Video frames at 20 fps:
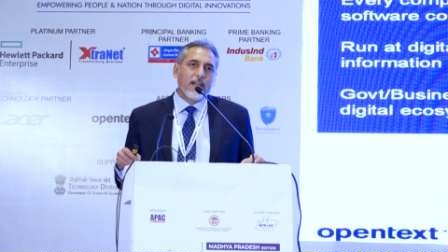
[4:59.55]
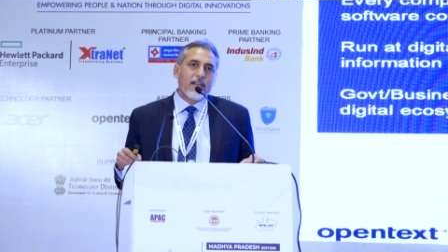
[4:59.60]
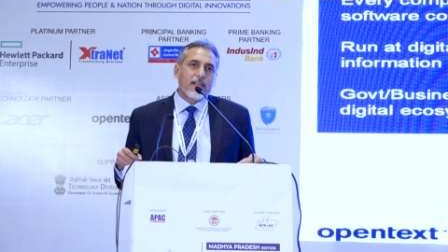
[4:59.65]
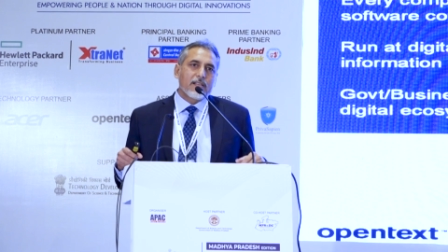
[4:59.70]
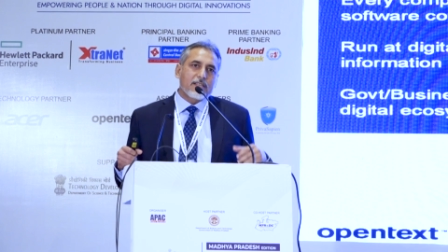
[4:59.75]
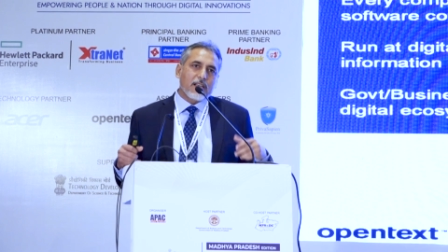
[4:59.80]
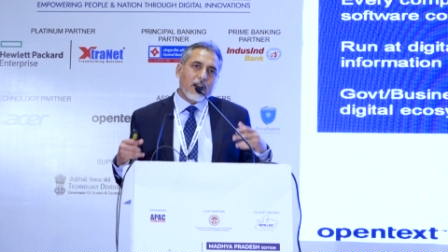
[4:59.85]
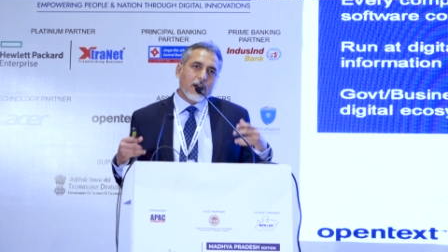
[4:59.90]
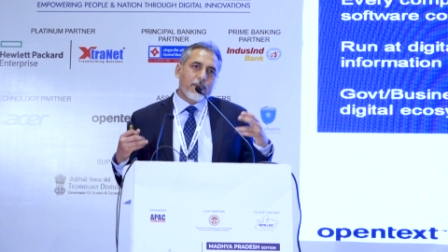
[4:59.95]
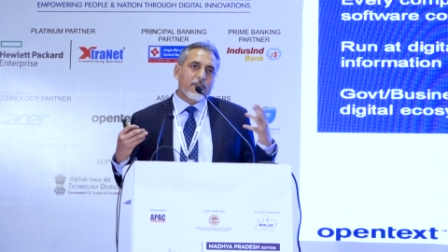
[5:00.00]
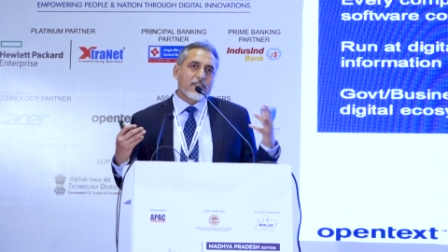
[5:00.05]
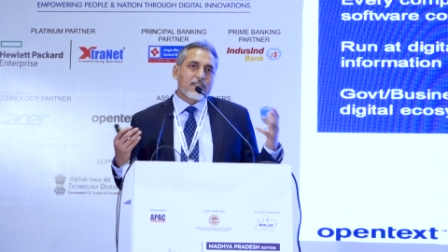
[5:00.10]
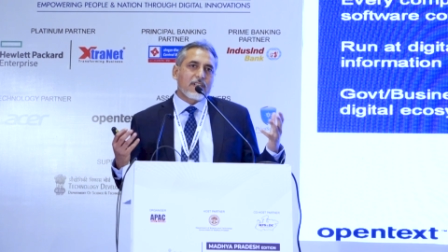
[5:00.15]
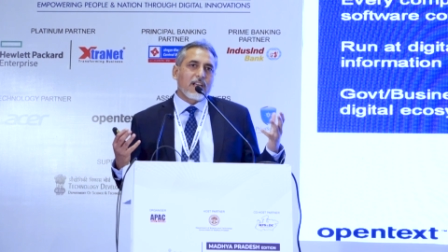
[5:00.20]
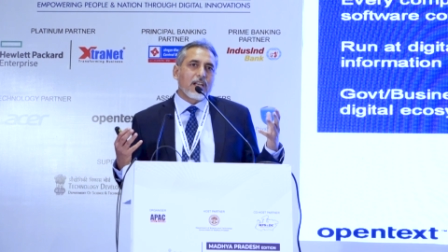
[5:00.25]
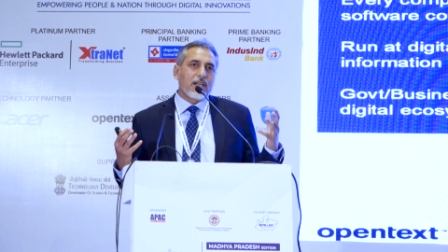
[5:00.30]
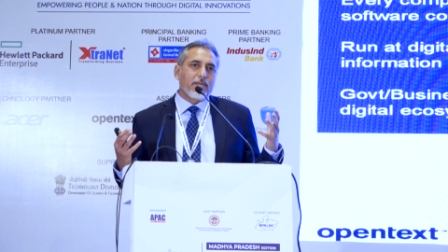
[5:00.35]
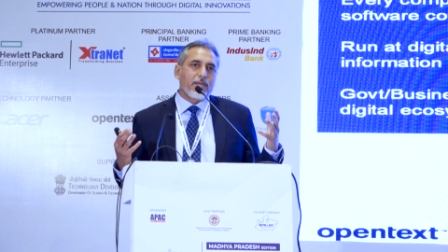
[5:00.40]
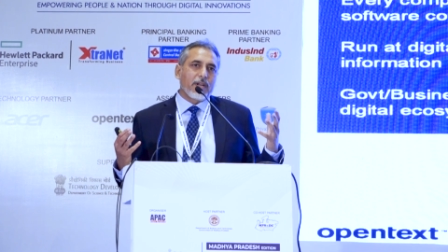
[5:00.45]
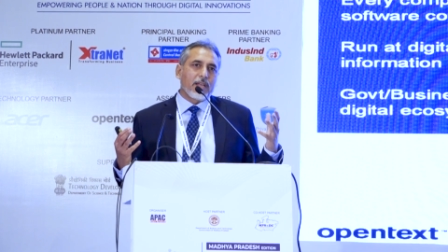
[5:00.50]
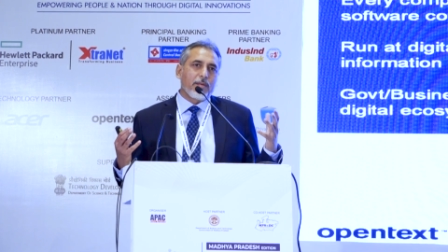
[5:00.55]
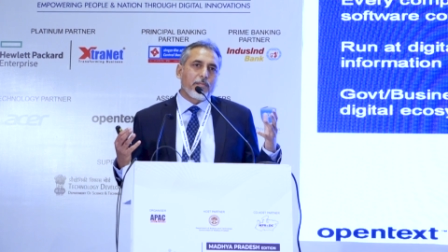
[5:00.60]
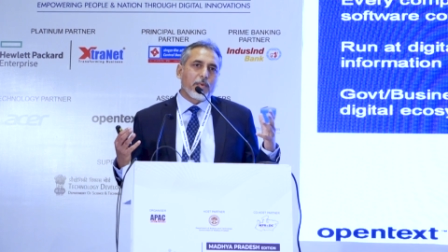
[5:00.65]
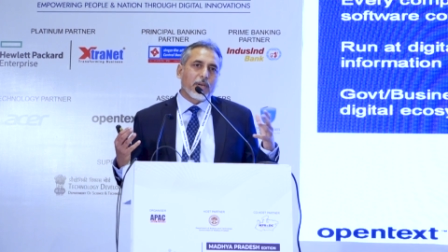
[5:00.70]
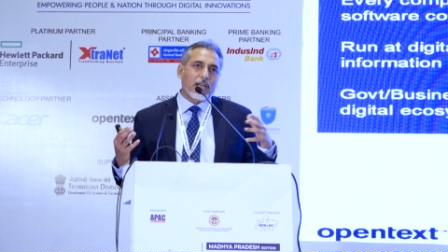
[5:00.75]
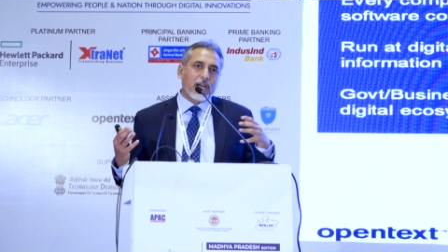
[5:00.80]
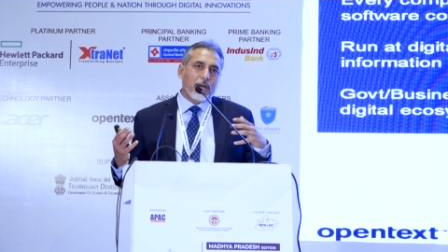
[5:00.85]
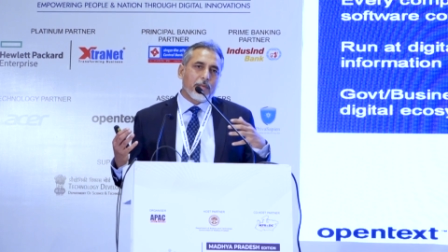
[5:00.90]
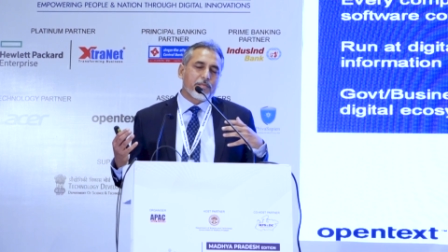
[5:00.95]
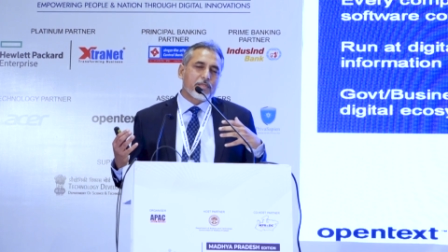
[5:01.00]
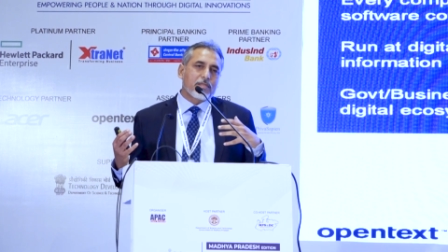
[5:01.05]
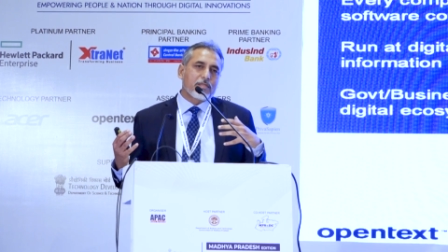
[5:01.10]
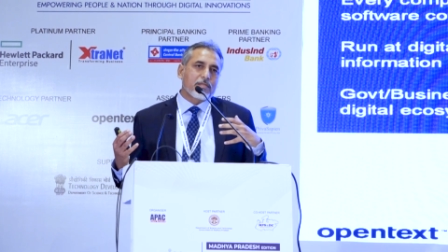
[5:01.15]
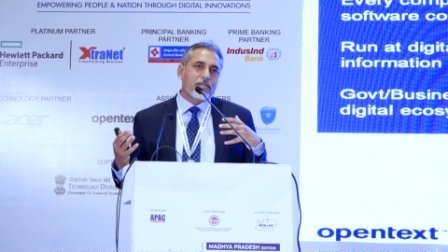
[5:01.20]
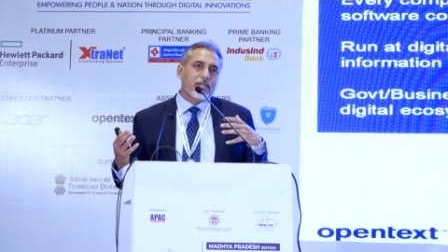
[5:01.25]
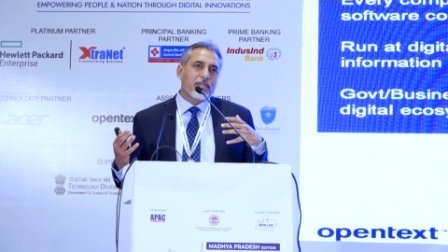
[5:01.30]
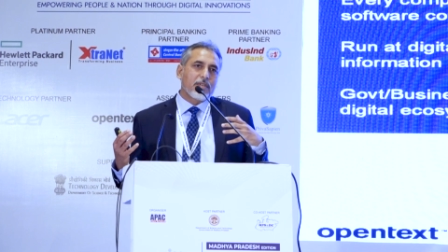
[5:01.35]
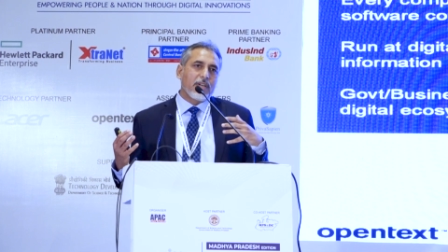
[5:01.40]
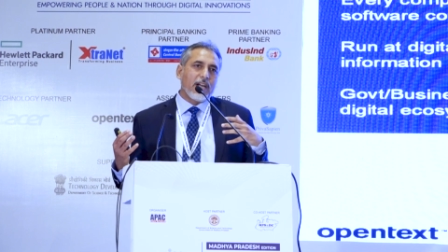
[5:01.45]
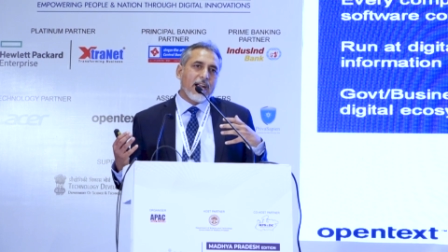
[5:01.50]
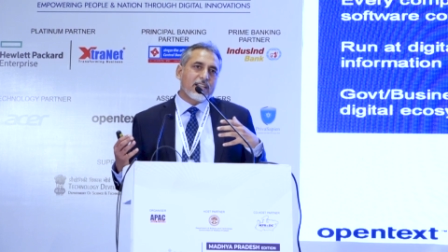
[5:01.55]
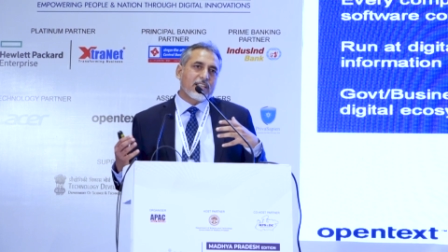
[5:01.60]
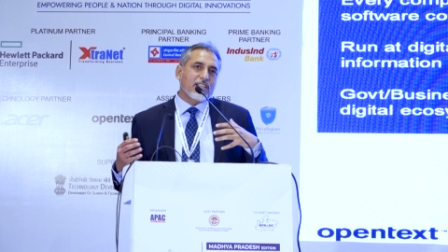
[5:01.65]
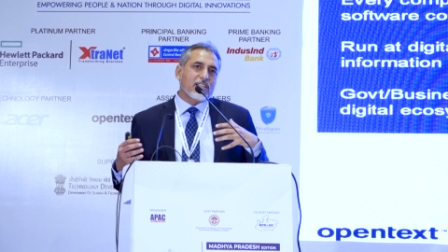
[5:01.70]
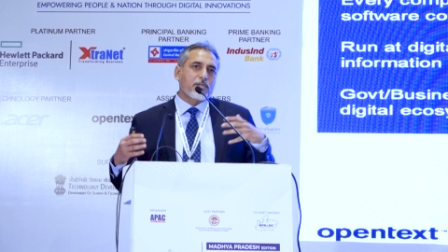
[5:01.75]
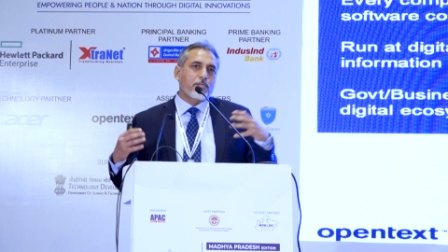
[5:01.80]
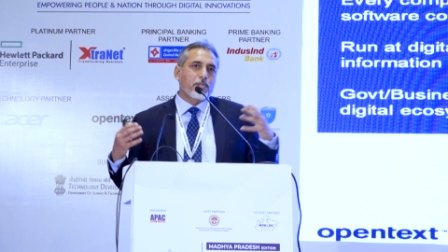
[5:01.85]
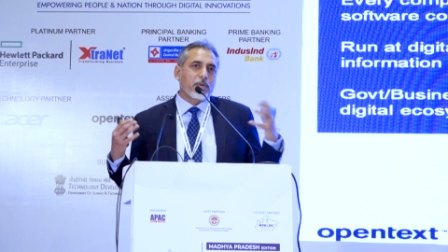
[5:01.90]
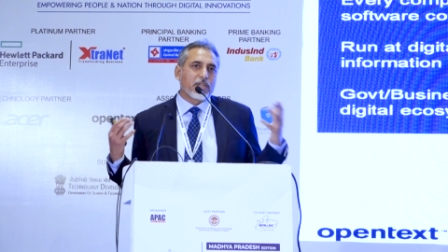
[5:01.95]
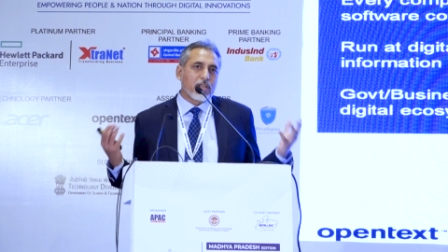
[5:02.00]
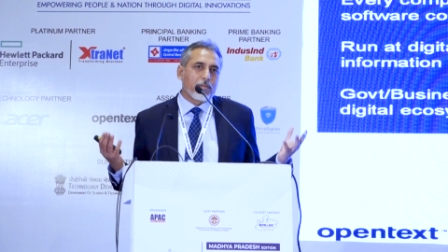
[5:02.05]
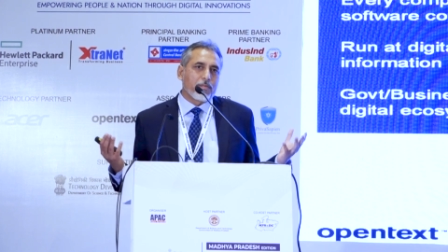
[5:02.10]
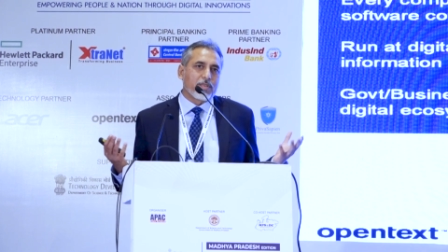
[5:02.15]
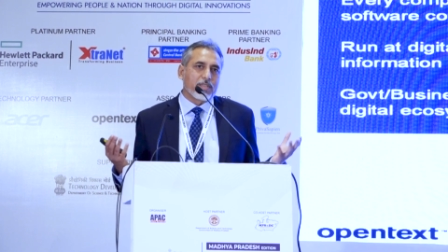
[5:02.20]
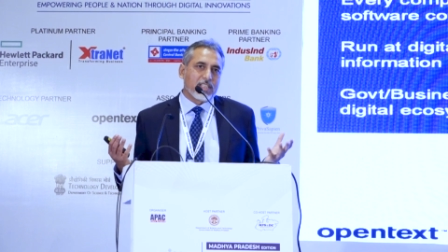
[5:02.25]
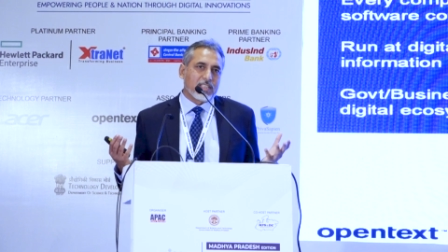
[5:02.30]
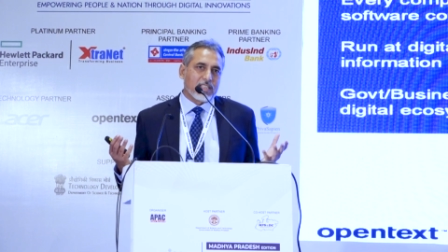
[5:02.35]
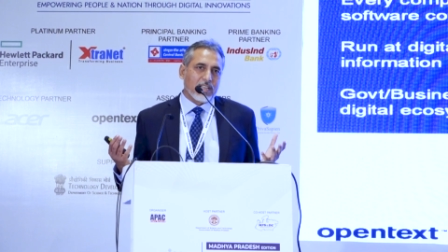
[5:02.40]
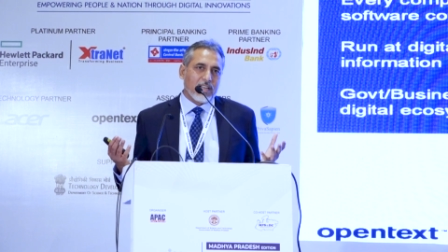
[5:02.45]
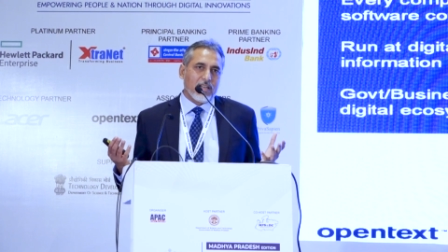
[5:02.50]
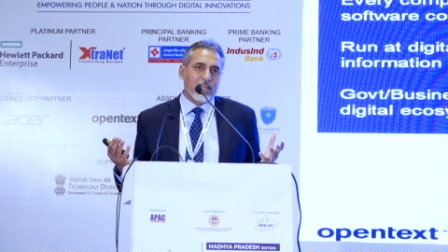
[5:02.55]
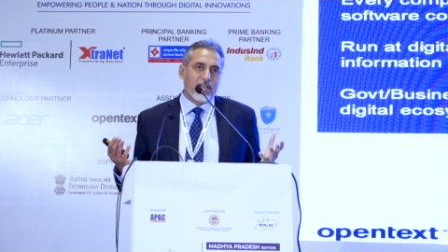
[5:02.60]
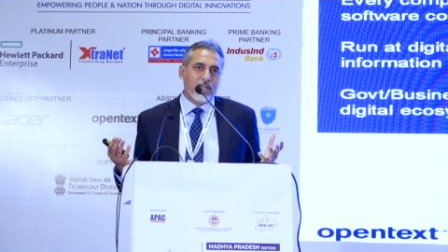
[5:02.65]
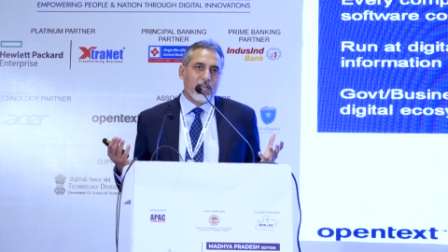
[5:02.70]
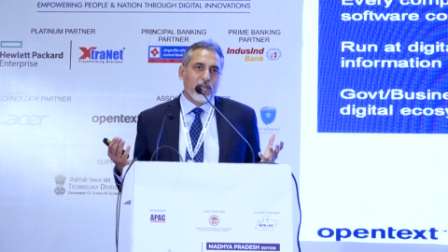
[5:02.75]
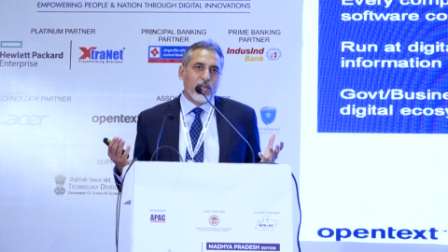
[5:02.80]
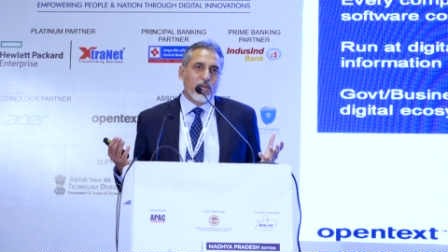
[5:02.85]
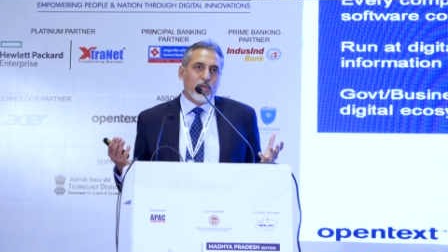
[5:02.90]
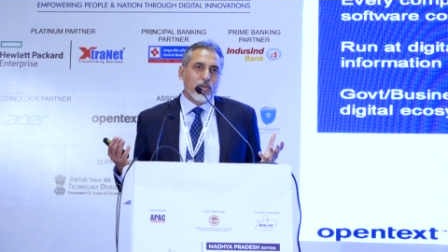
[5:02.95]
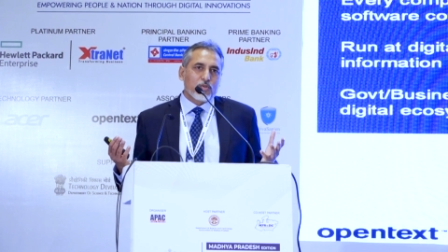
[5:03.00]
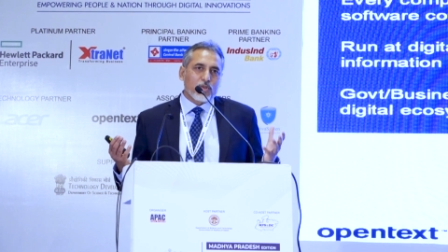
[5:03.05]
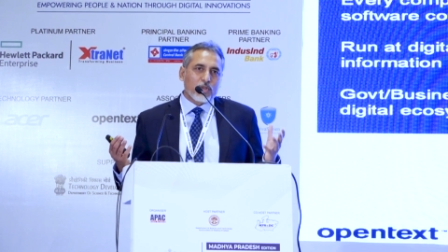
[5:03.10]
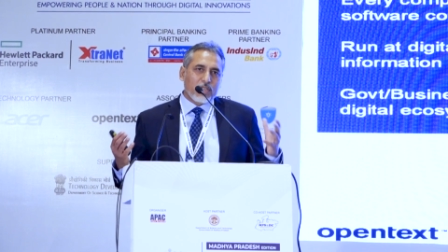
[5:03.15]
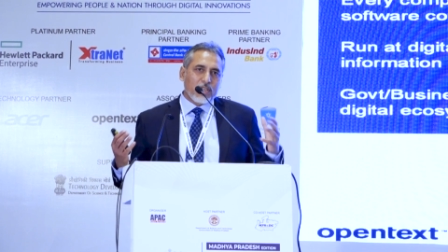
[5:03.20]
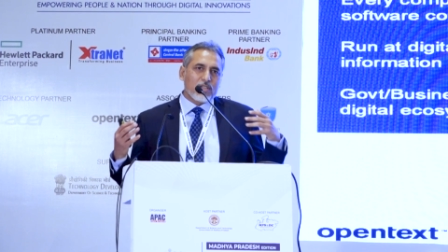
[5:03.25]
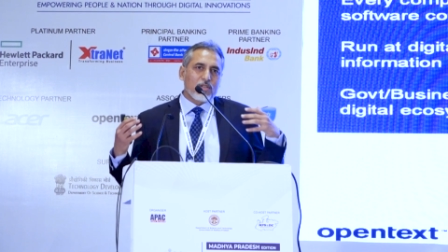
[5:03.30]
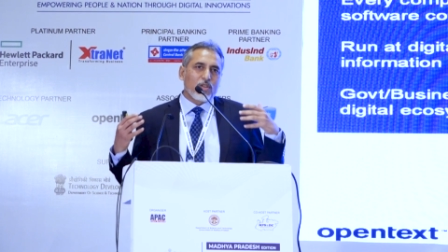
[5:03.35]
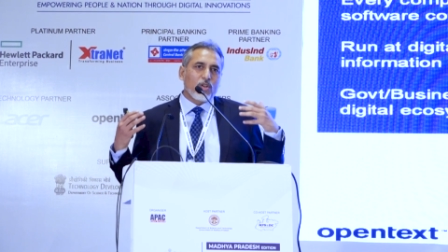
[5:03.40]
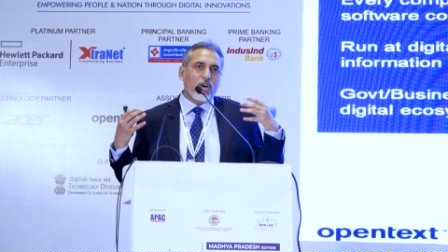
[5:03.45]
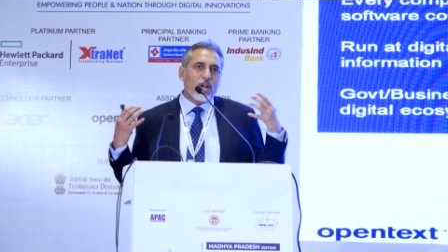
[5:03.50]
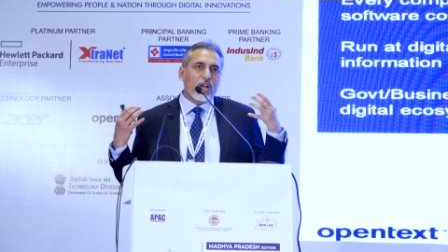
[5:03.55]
service delivery becomes at the speed of digital. So there's a lot of